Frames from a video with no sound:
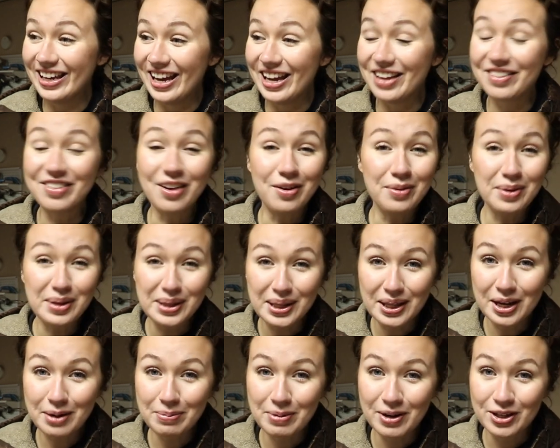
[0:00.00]
It's always a
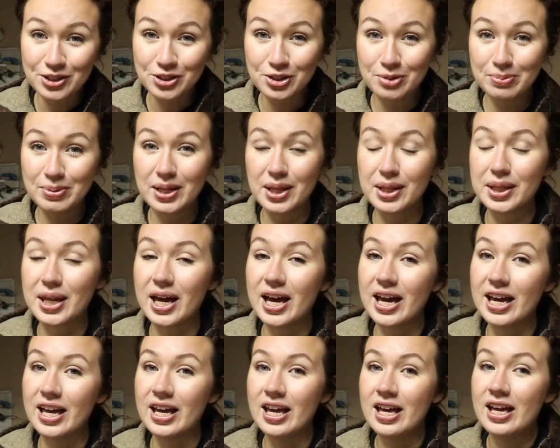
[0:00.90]
lot of pressure because
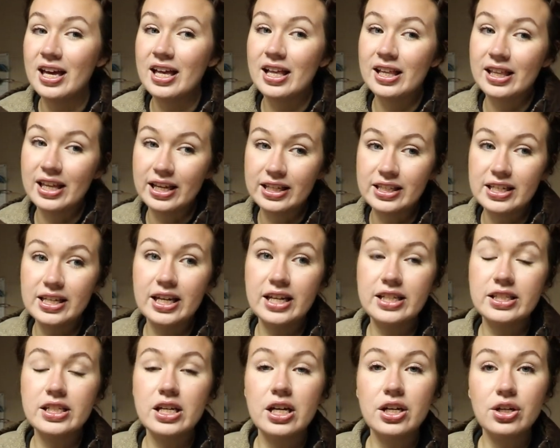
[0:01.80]
I like to get
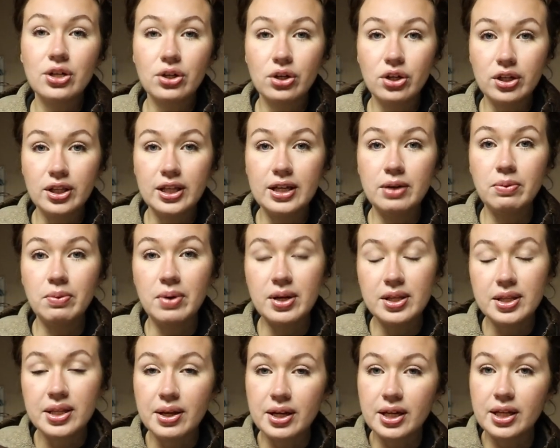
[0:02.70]
it done early,
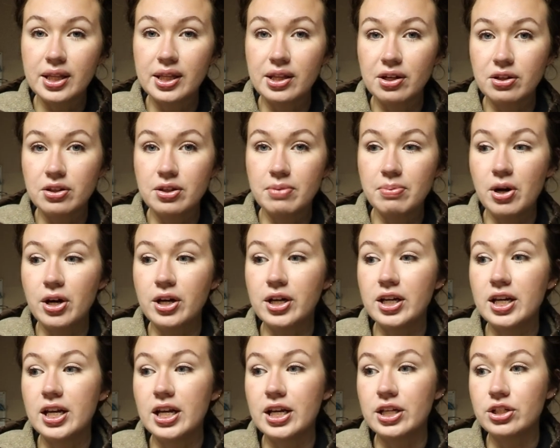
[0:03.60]
one, so I can start the
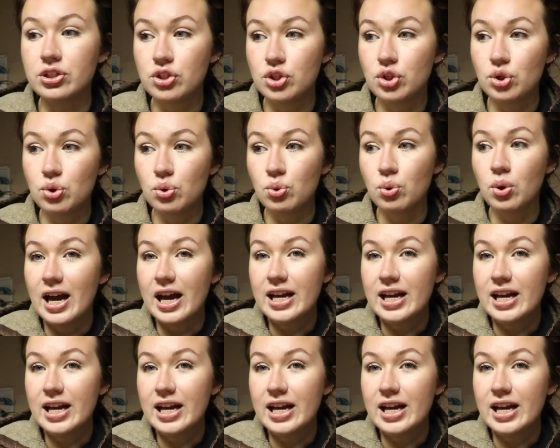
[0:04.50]
marketing, two,